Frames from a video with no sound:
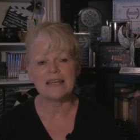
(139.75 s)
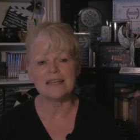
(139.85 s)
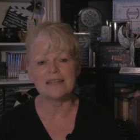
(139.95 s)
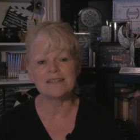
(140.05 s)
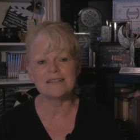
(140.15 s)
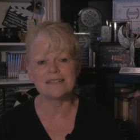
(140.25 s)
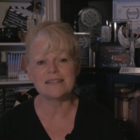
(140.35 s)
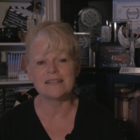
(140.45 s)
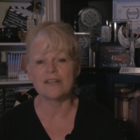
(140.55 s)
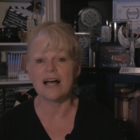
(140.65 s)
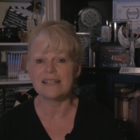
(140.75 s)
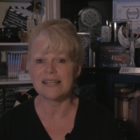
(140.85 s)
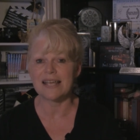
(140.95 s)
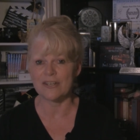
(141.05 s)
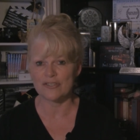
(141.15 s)
is the
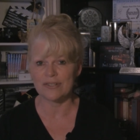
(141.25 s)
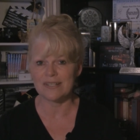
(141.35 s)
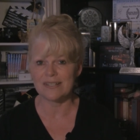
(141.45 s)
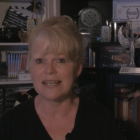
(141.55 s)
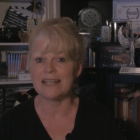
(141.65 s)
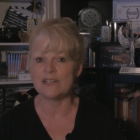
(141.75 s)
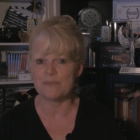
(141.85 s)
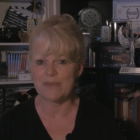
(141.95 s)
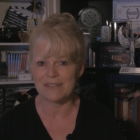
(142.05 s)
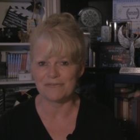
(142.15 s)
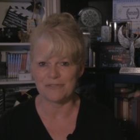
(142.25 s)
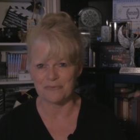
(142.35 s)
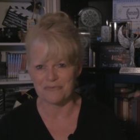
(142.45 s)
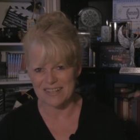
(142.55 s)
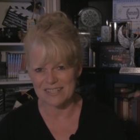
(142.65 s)
Los Angeles Independent
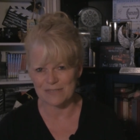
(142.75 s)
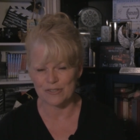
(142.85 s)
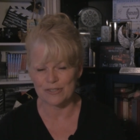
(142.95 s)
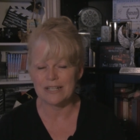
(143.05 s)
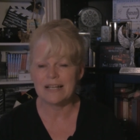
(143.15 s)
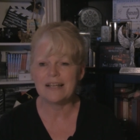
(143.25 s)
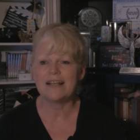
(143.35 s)
Film Festival.